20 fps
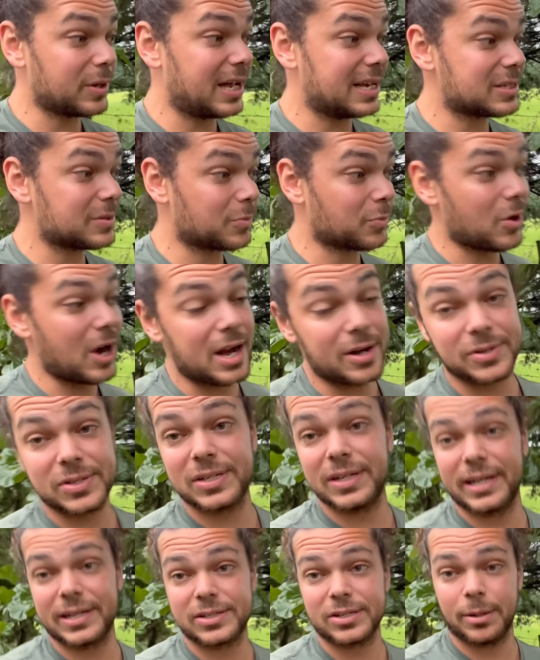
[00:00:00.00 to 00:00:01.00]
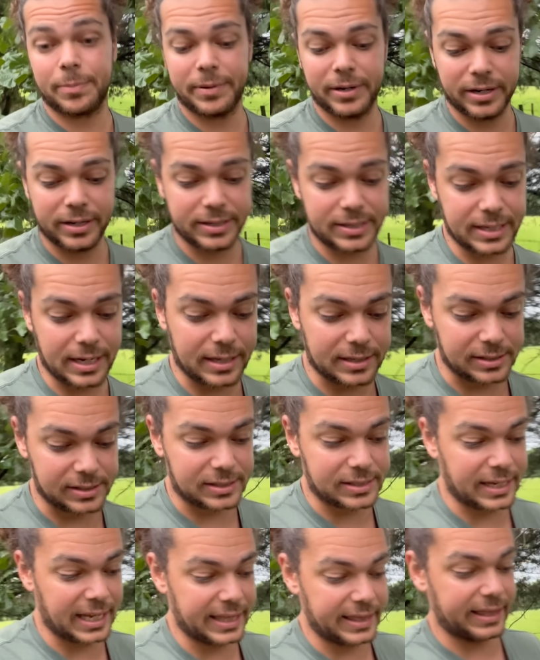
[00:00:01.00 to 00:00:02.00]
got some rattlesnakes up here in
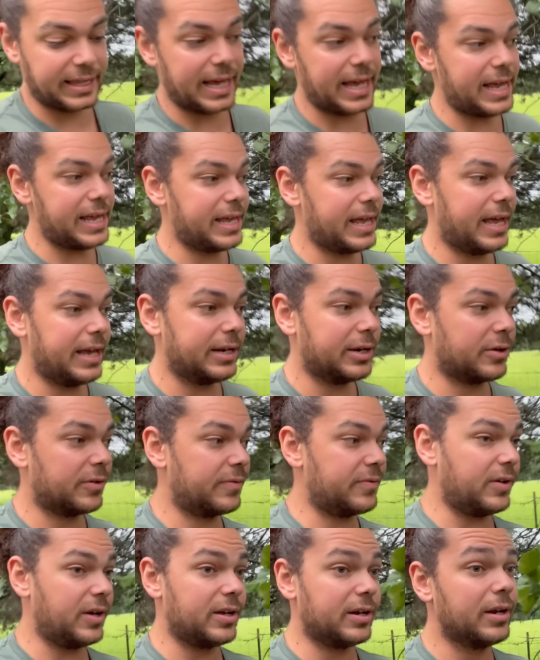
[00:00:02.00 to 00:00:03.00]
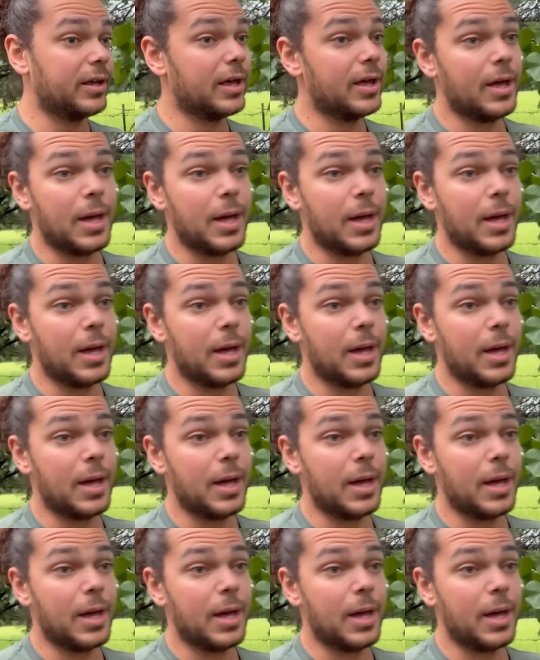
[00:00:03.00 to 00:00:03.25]
Texas, and they ain't no fun,